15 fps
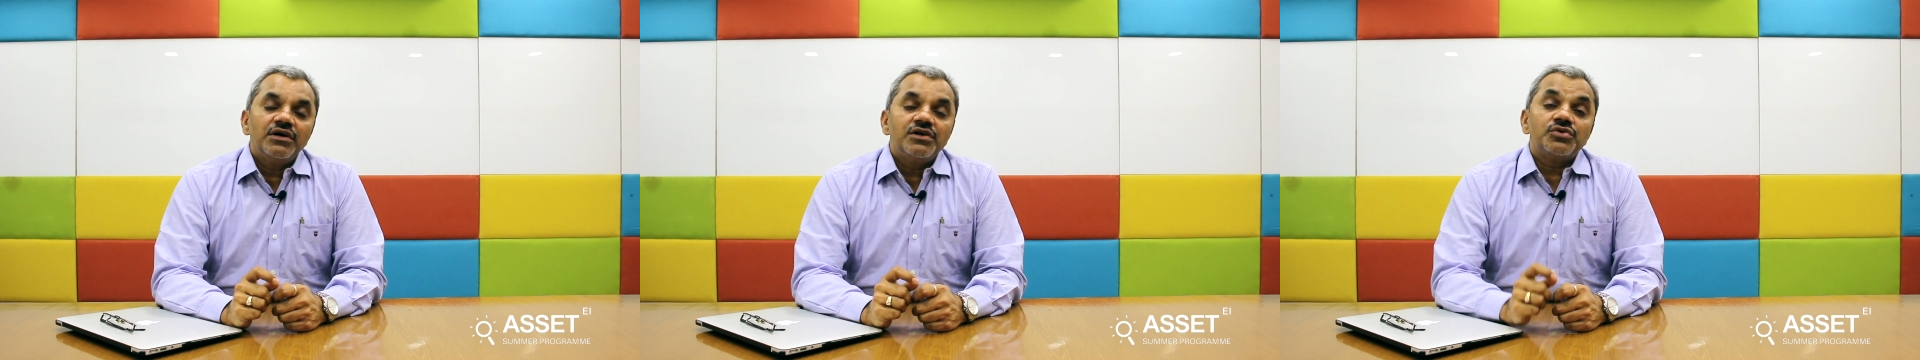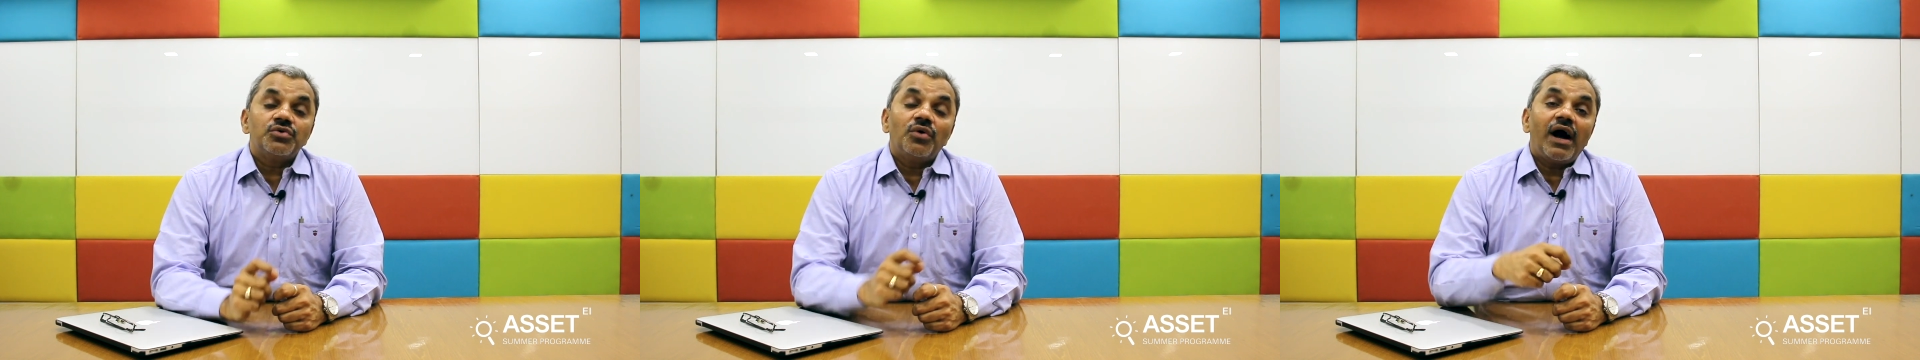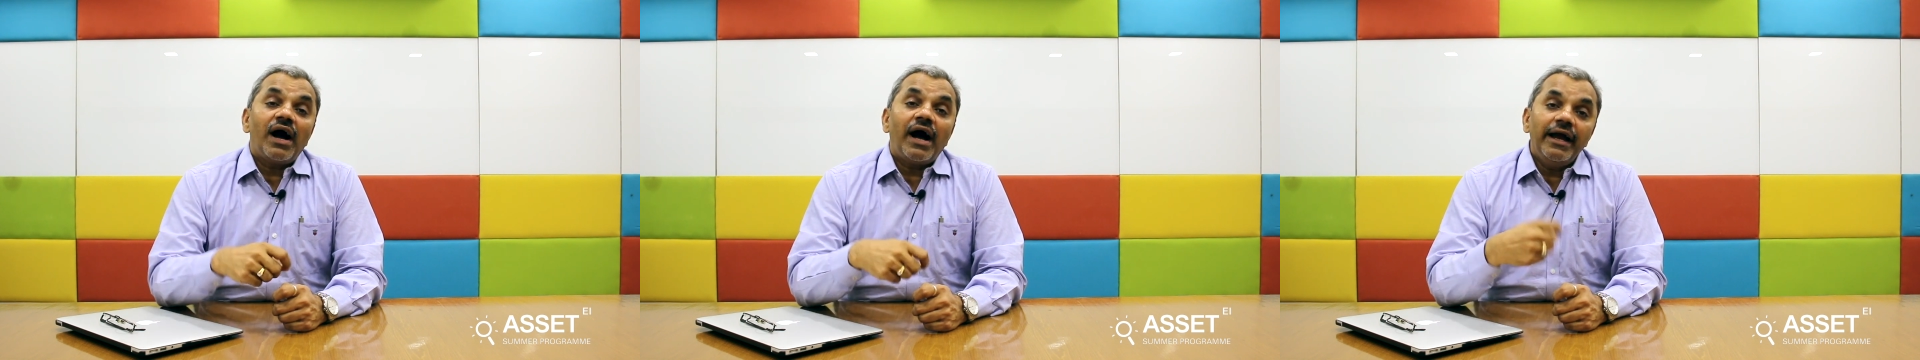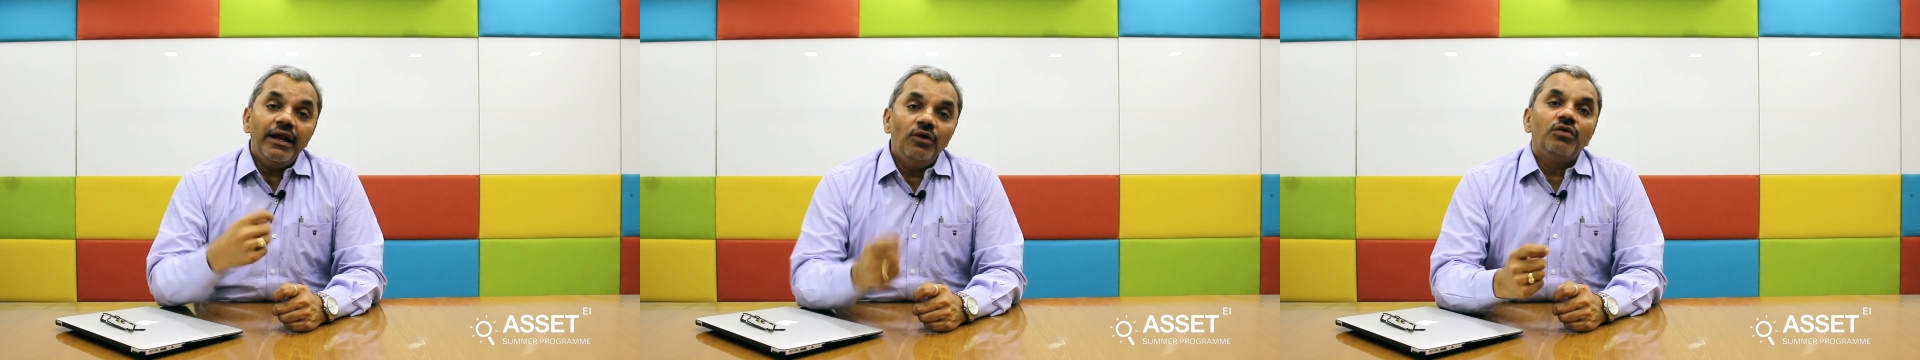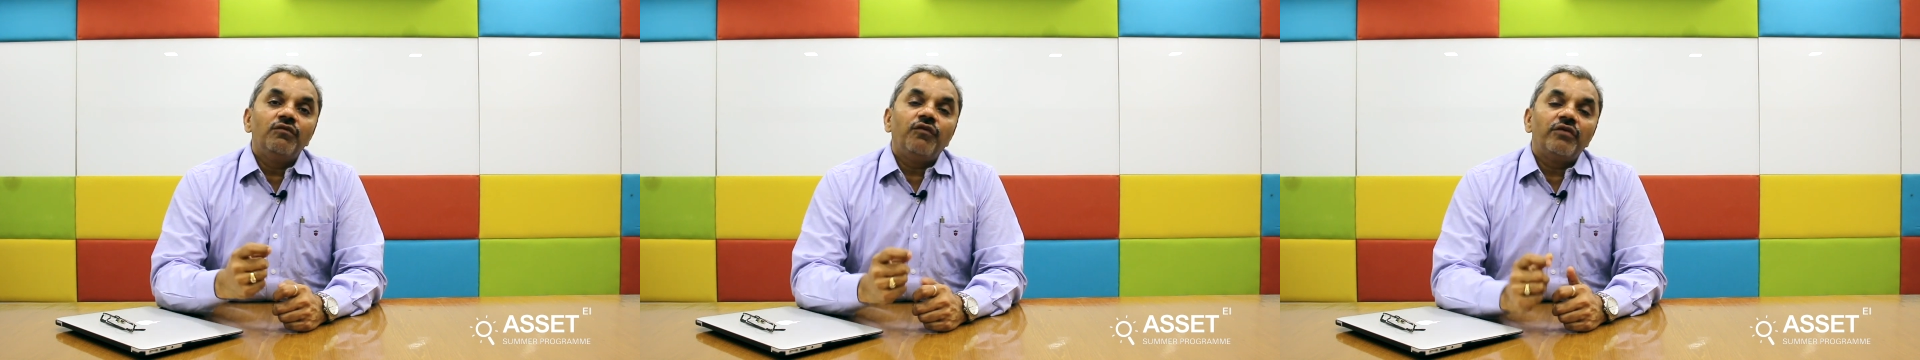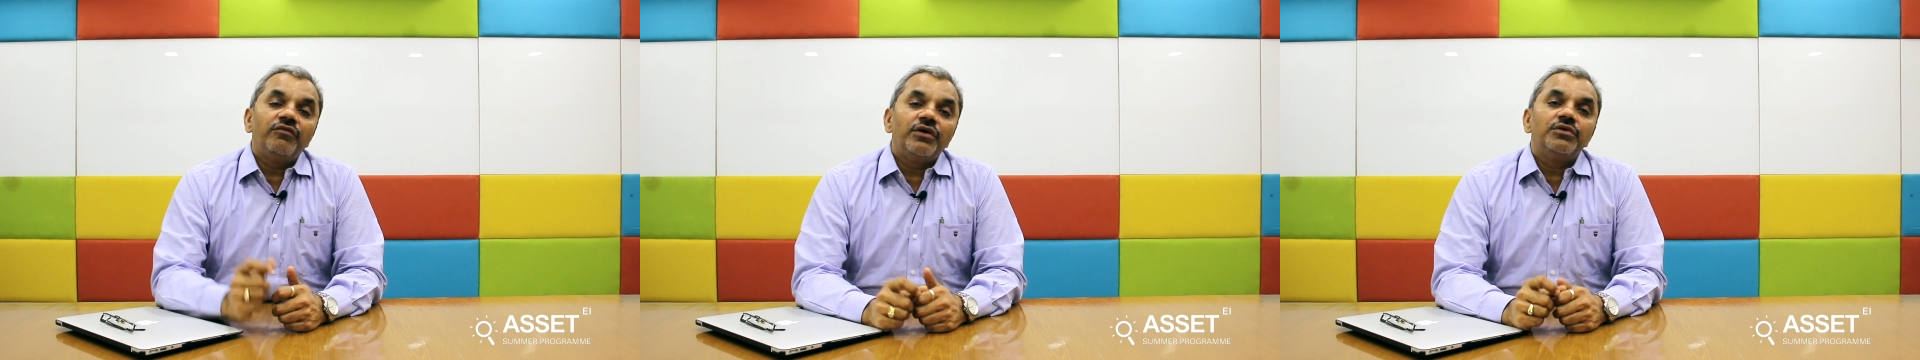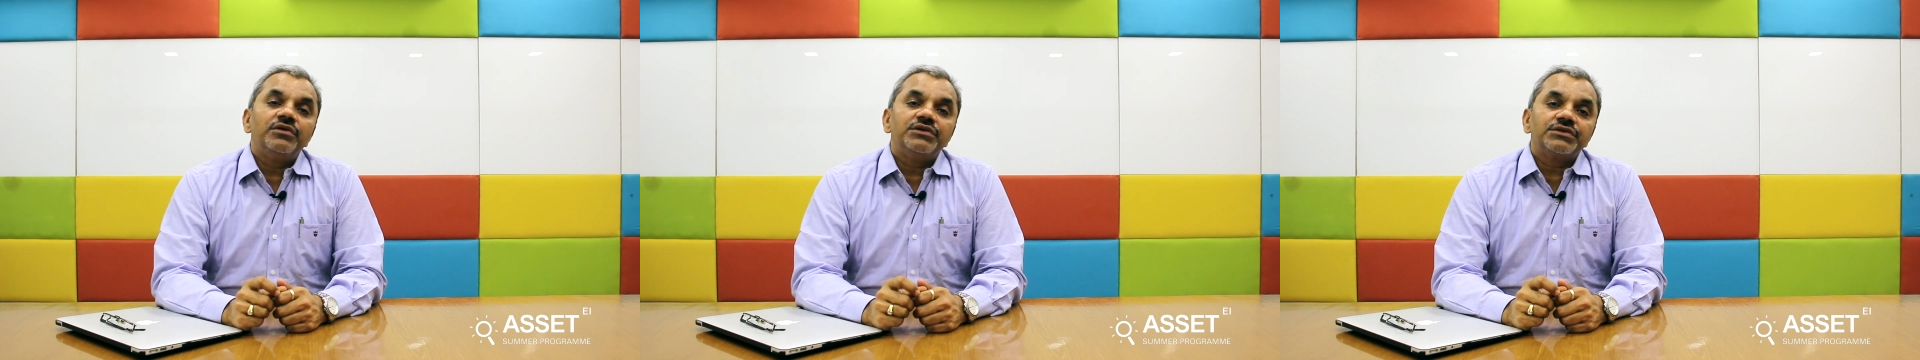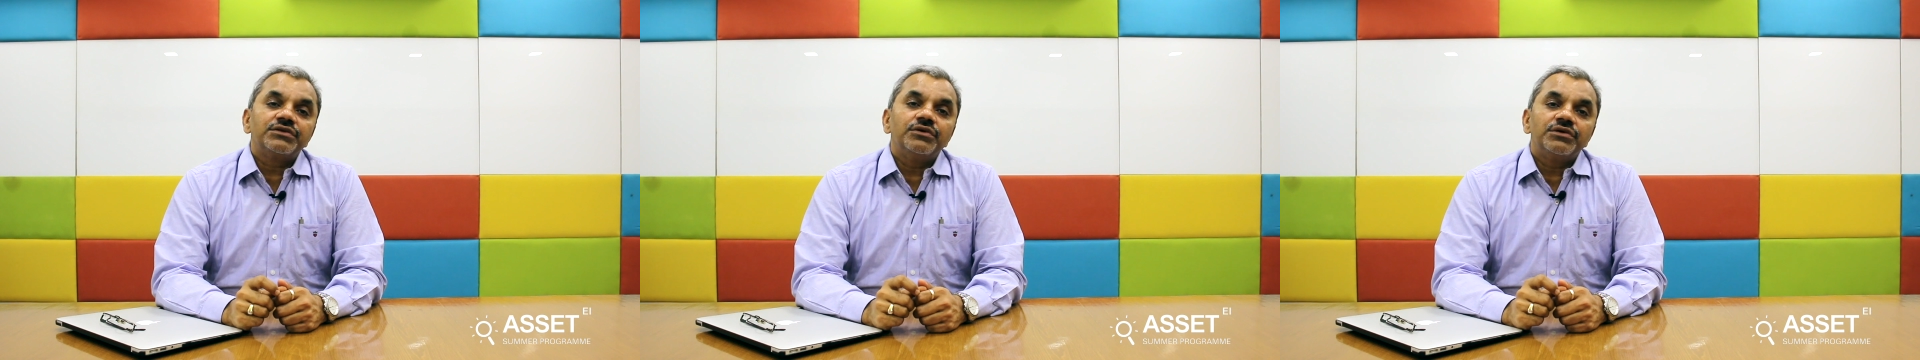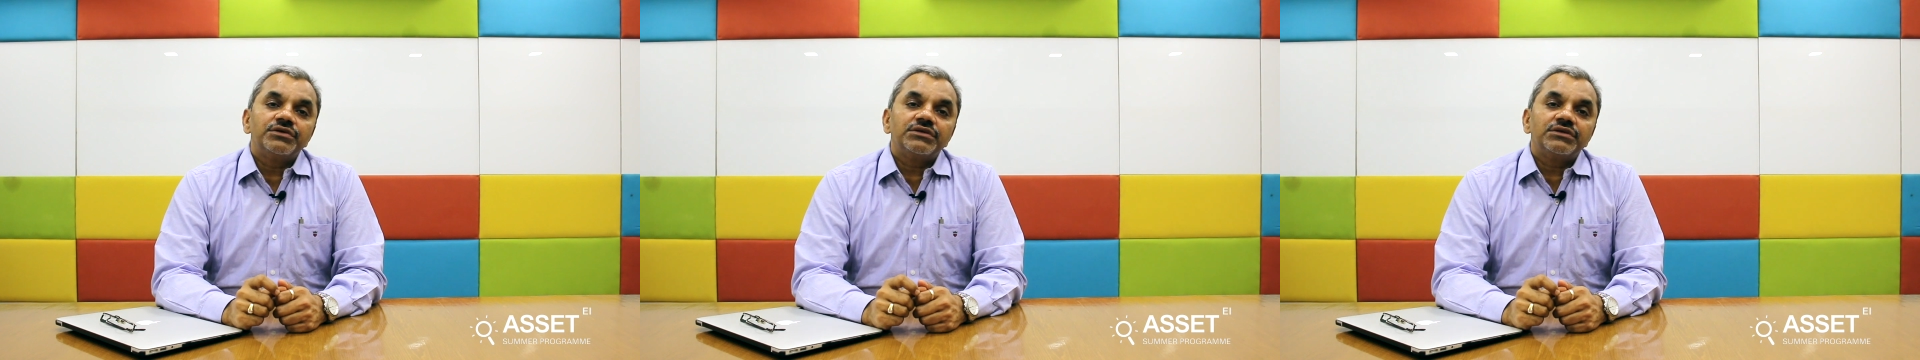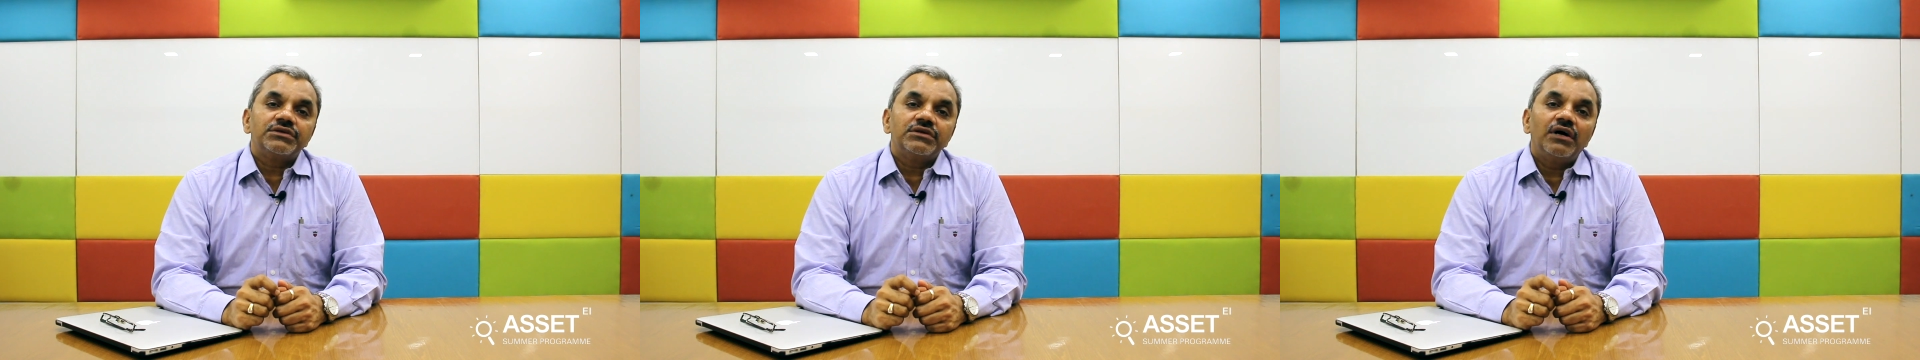So I look forward to this
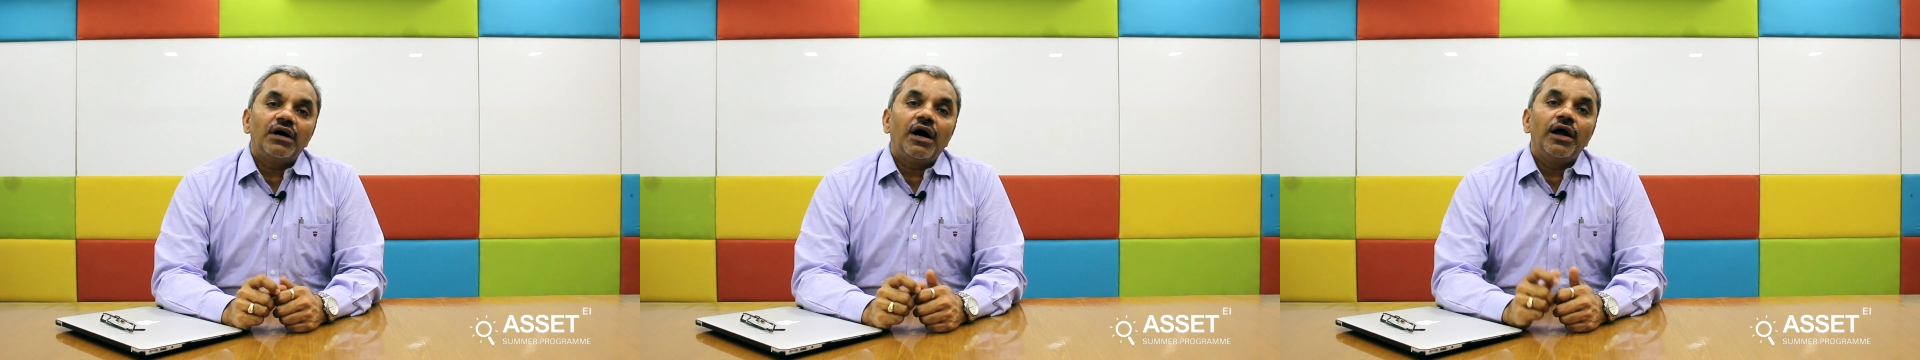course